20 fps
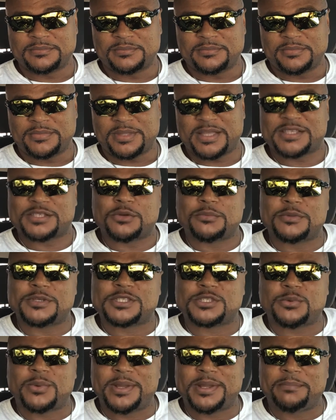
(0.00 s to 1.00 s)
That's almost
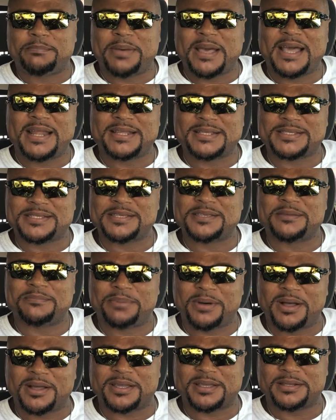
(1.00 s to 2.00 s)
20 pallets in your
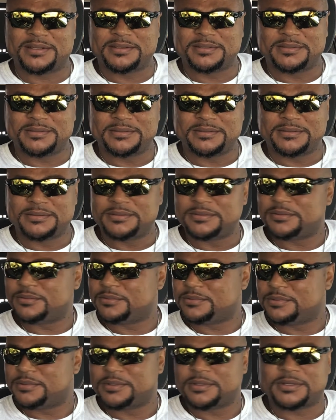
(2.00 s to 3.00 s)
pocket
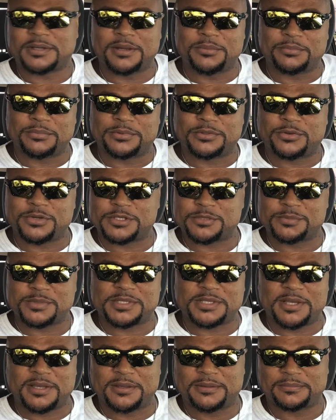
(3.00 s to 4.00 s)
come Christmas
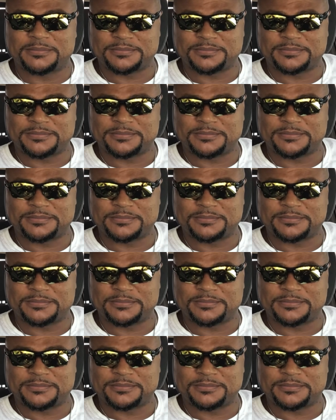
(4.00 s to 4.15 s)
time.